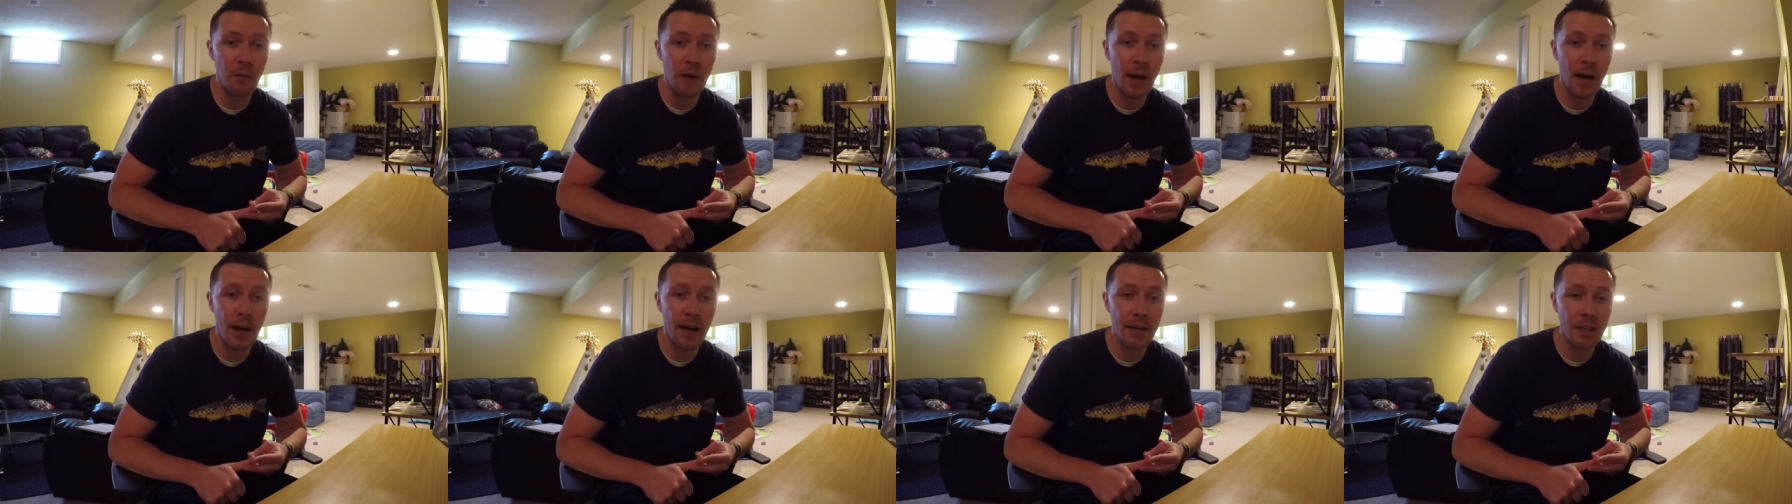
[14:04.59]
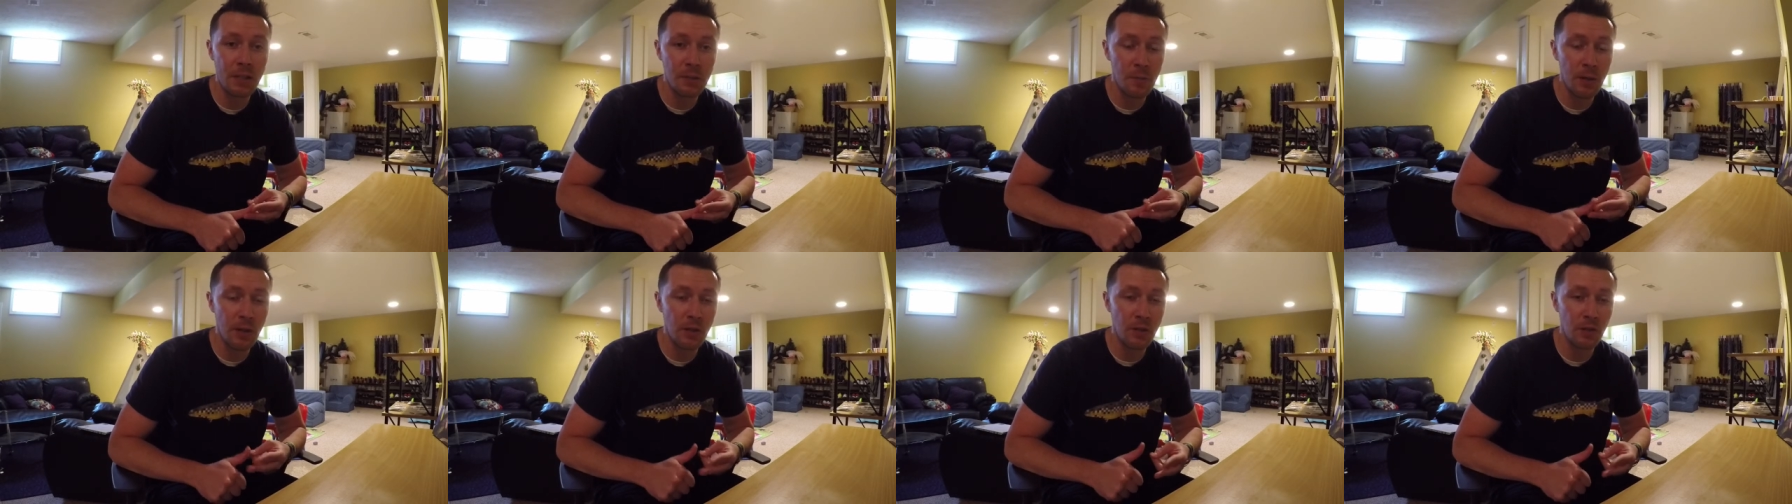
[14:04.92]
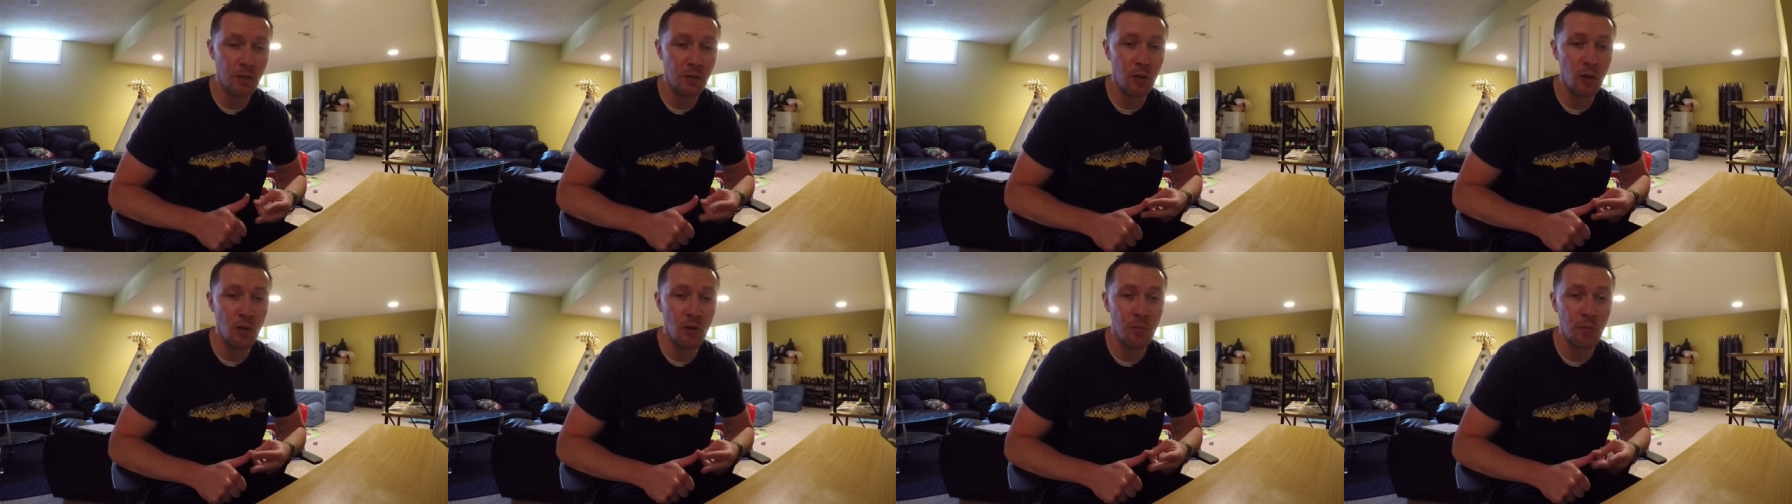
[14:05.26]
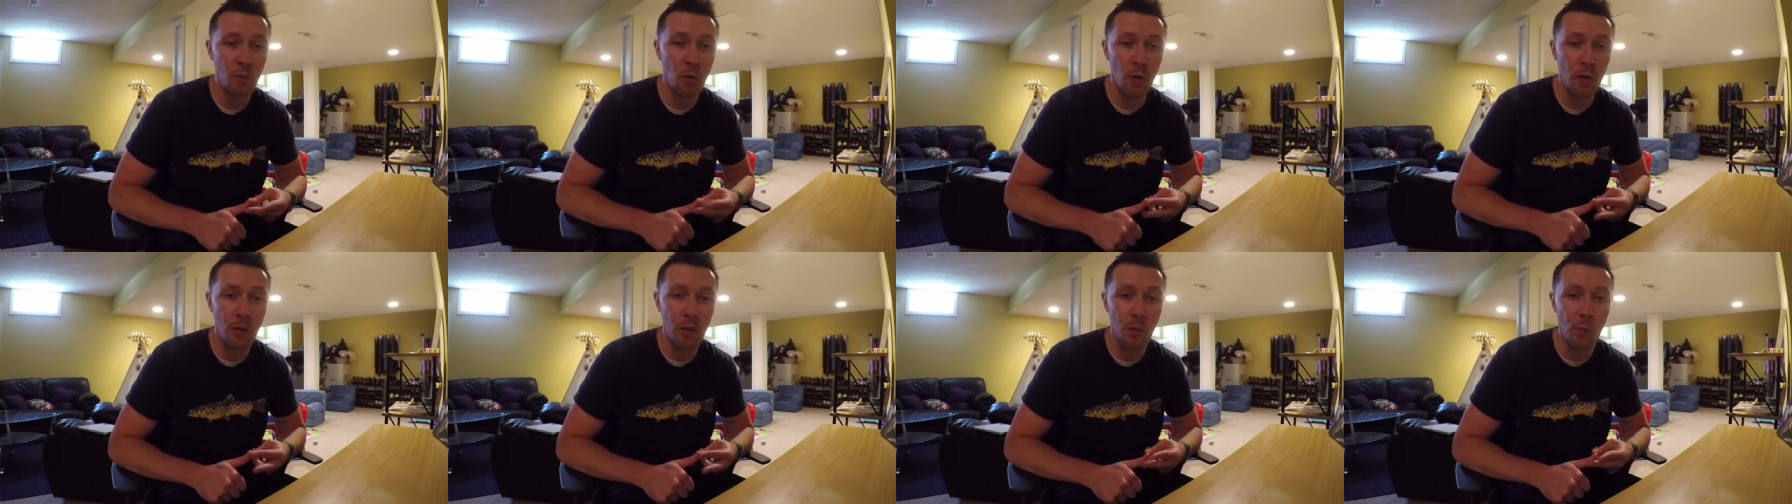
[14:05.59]
rod, especially if you have
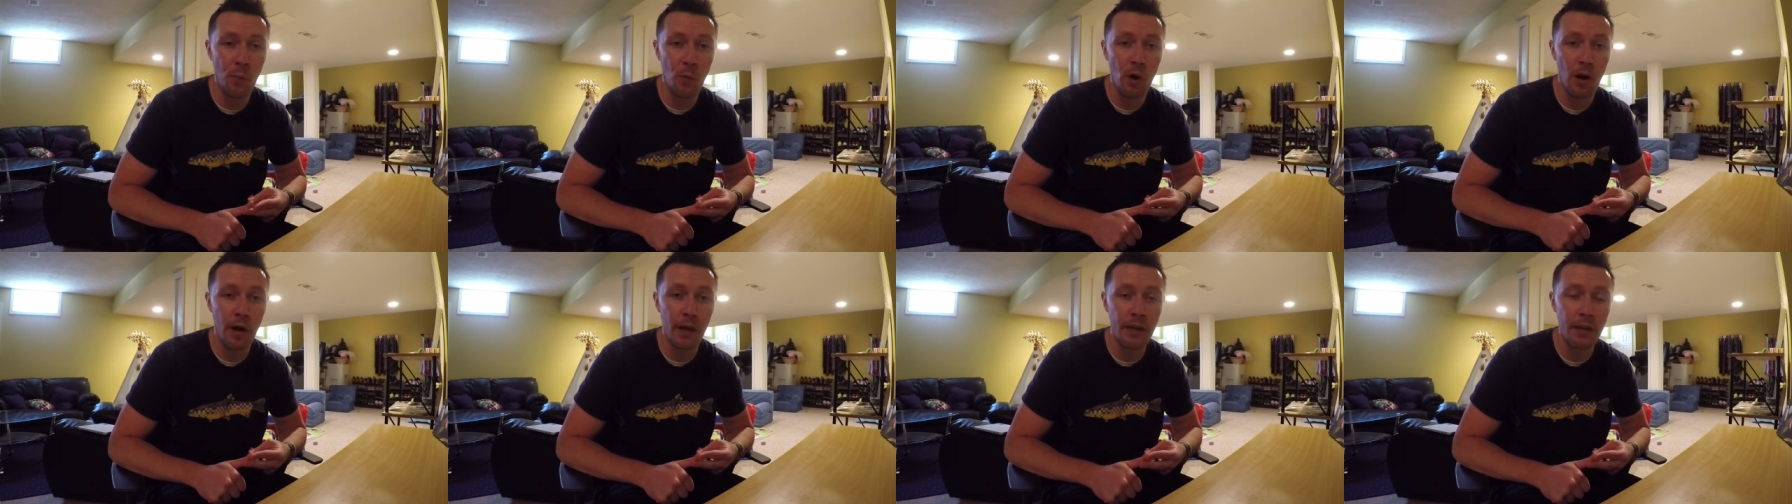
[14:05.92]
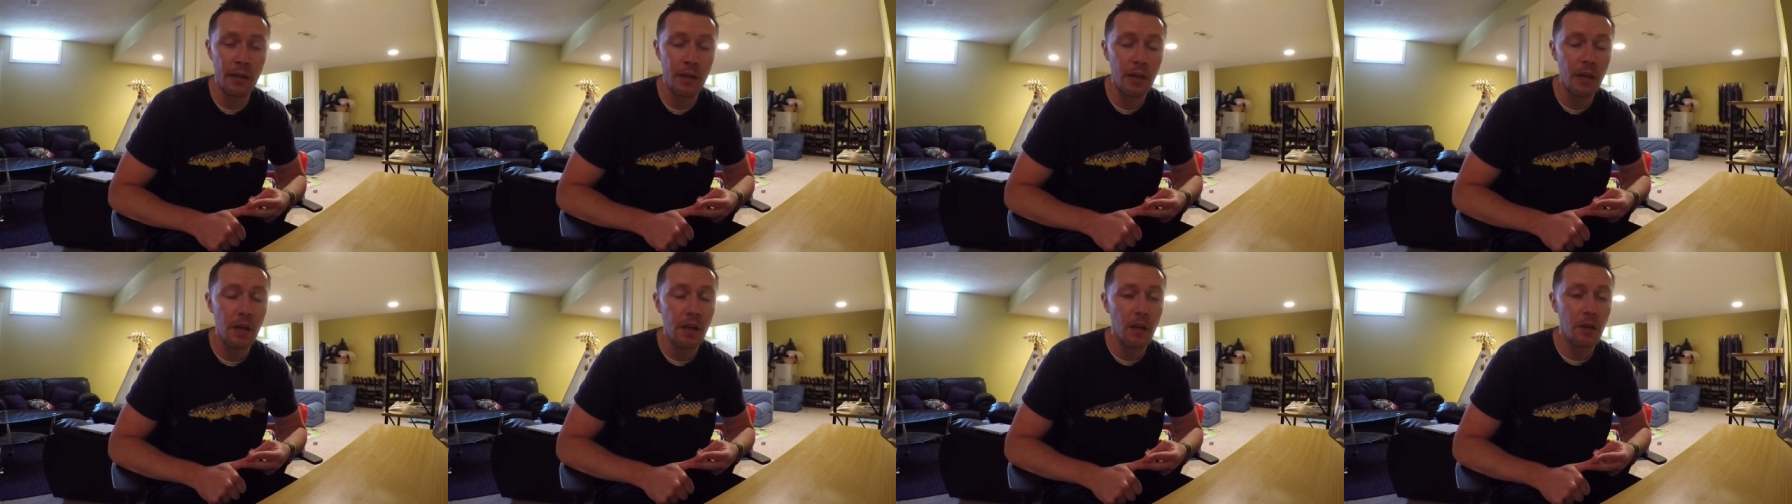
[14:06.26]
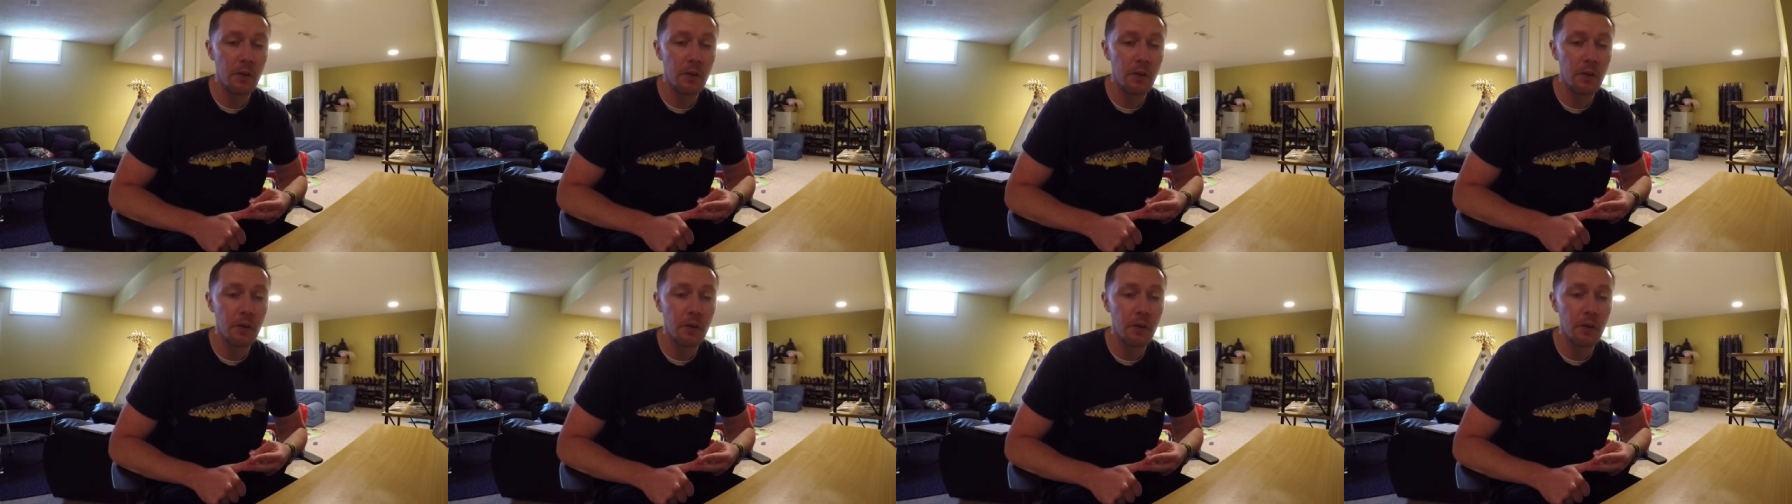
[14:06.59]
more than one.